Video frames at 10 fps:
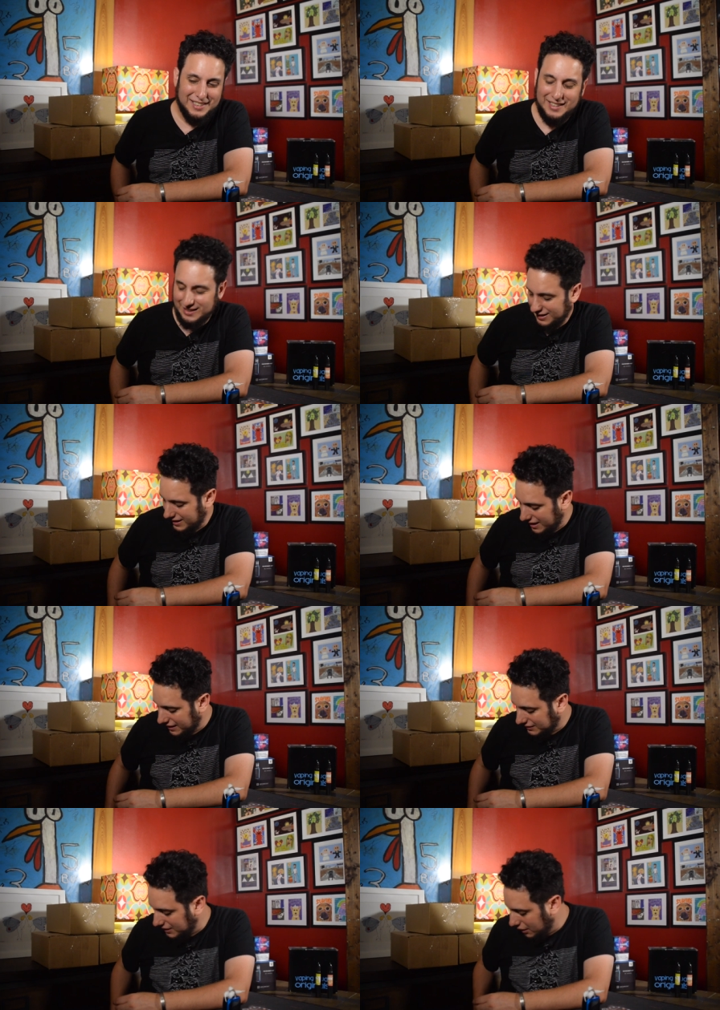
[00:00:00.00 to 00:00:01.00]
bad. Yeah,
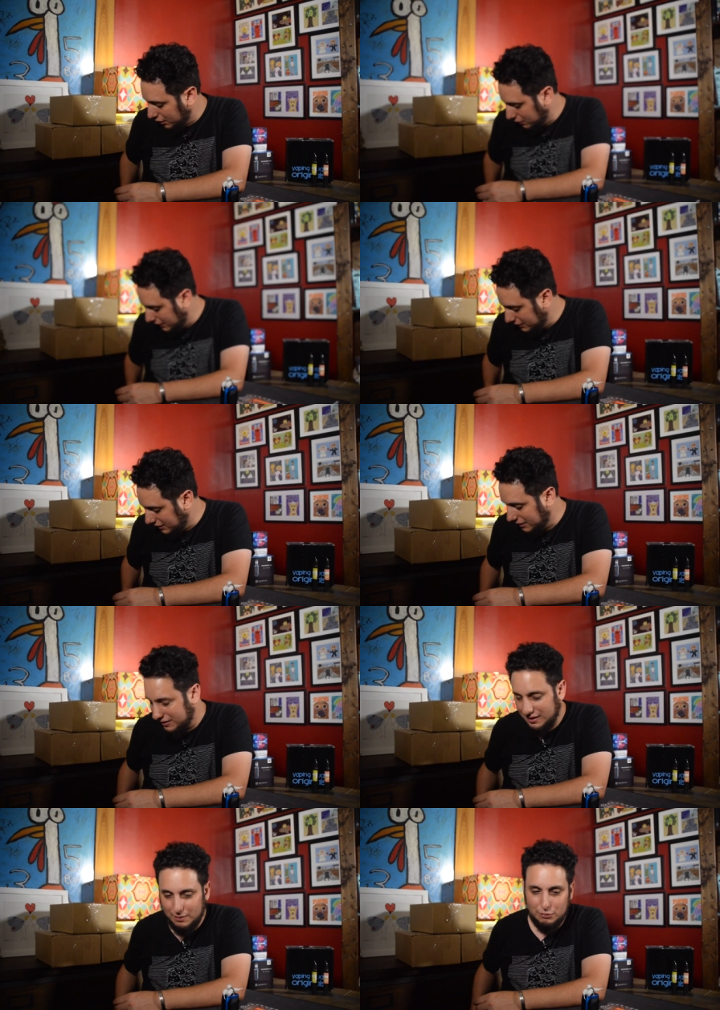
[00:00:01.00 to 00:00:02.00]
that's the other
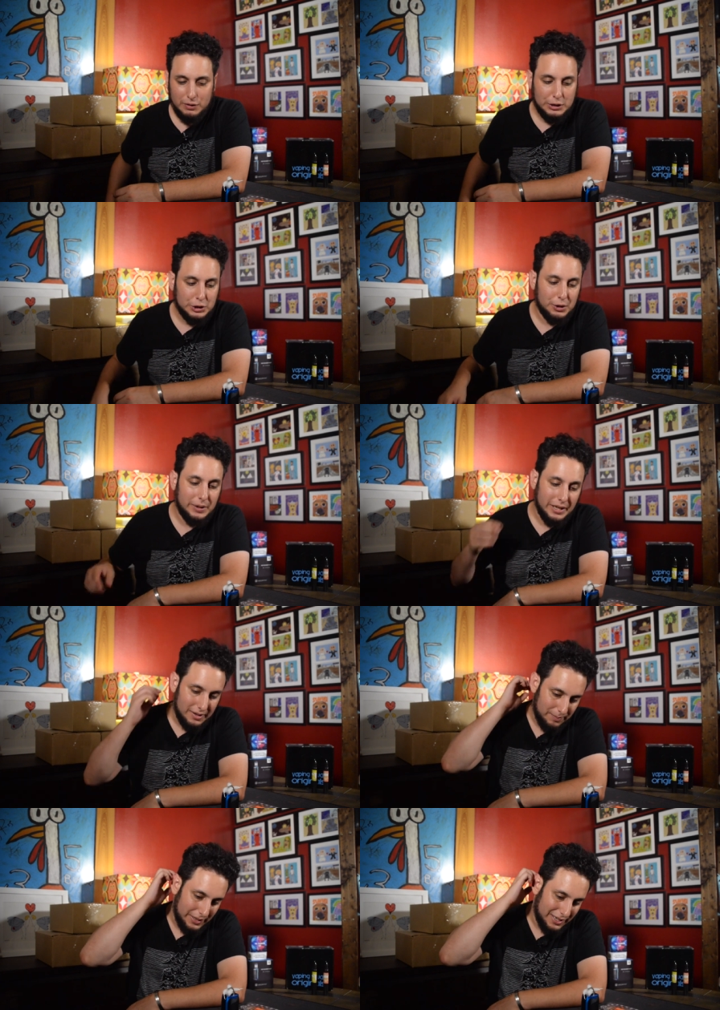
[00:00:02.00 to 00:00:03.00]
reason I'm
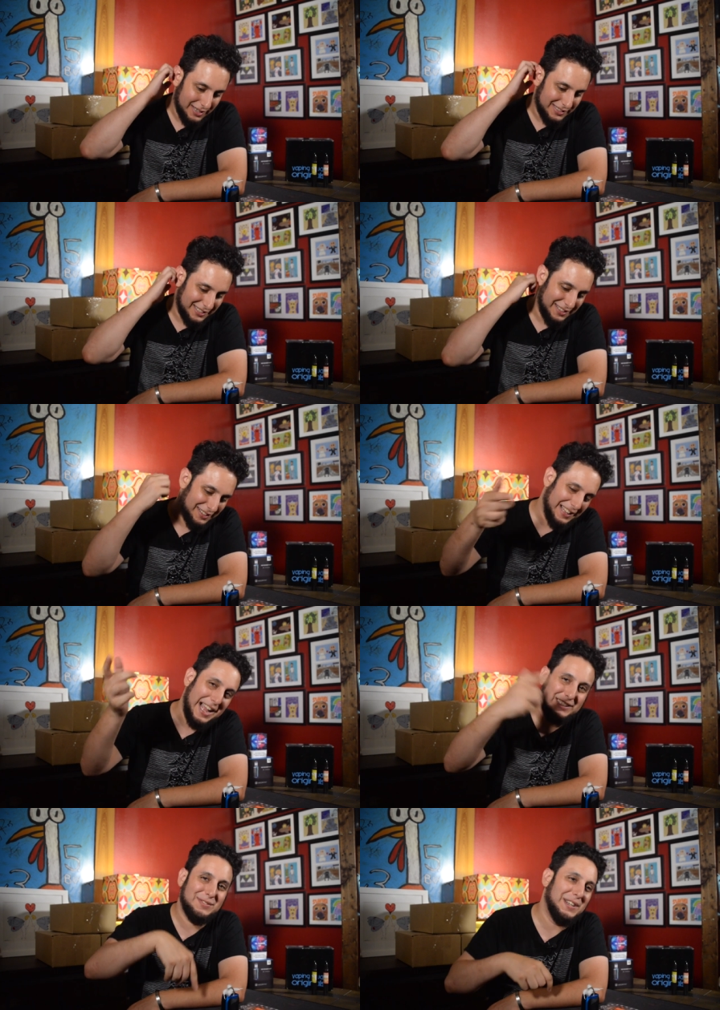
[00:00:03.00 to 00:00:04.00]
reshooting, because in the
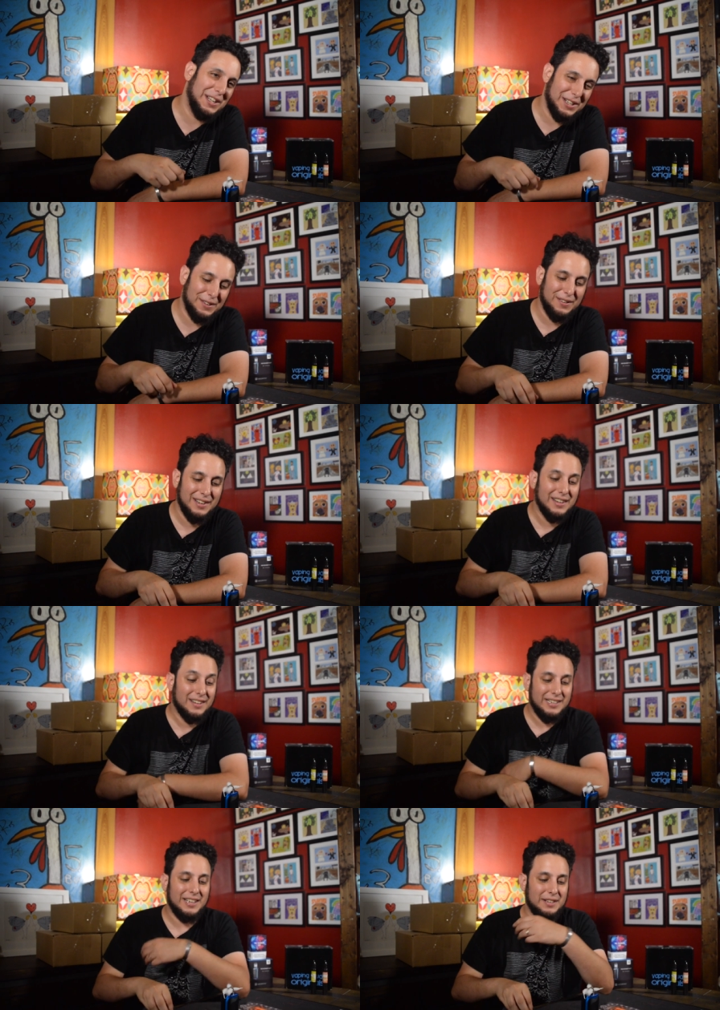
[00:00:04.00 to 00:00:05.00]
last video,
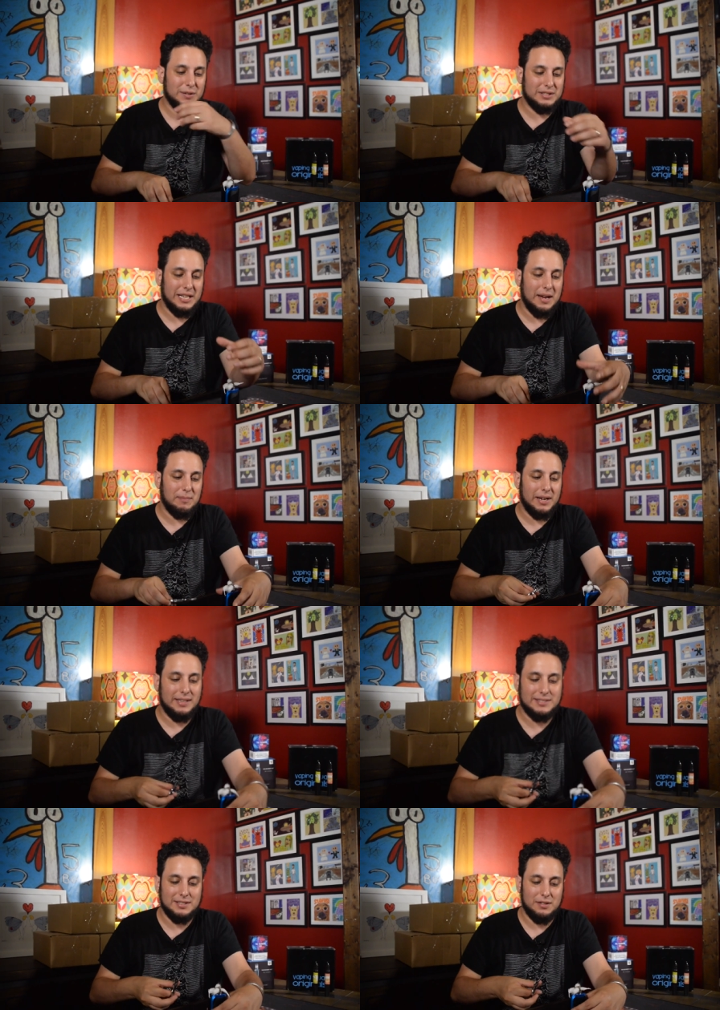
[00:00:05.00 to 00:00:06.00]
yeah, there was ten
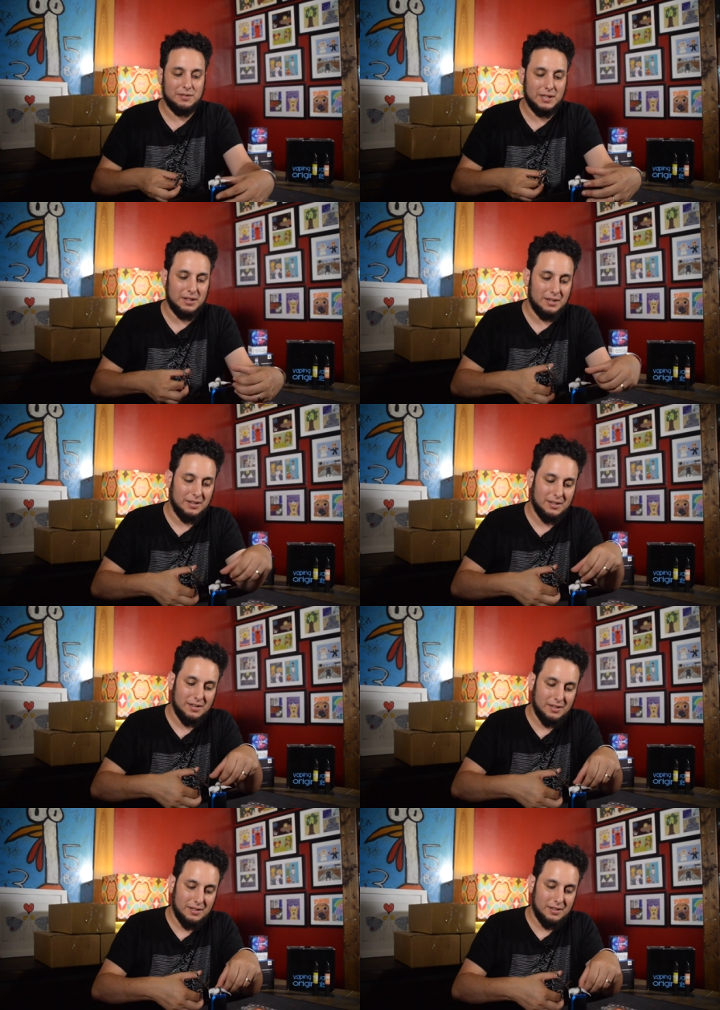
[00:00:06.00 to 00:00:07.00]
minutes of, uh,
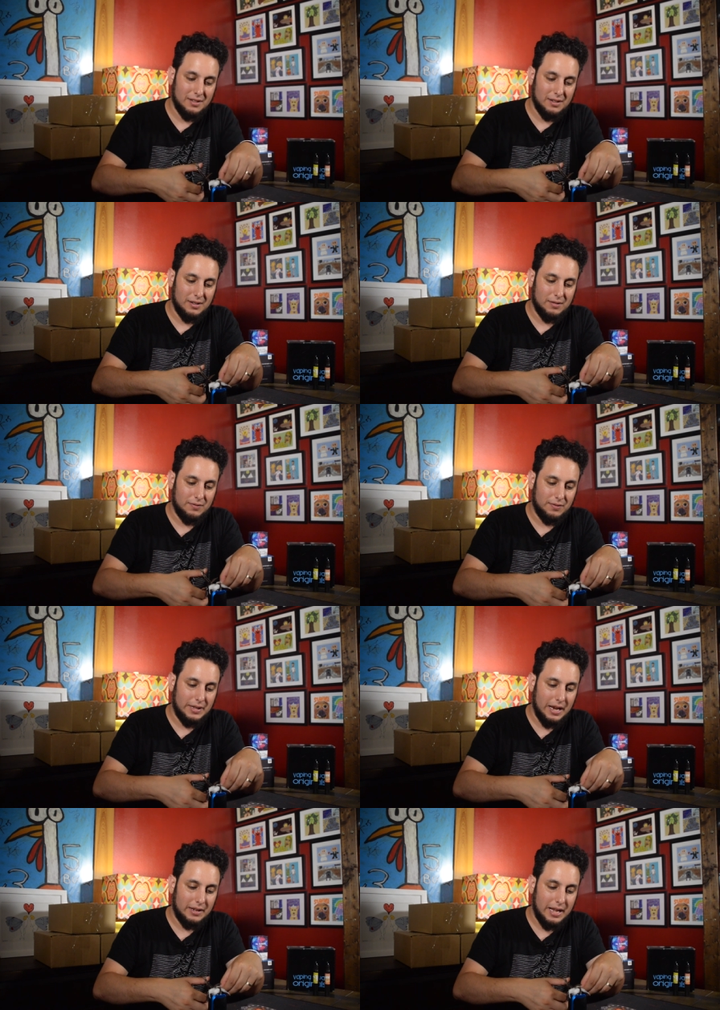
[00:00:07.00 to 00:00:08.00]
of
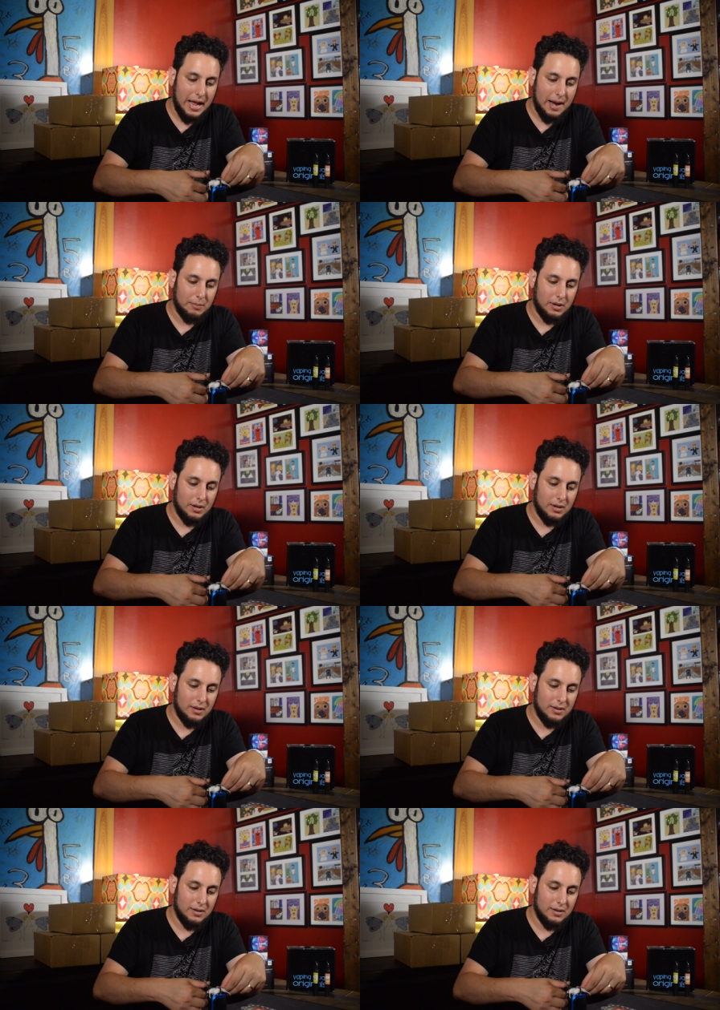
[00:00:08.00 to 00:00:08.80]
dead camera.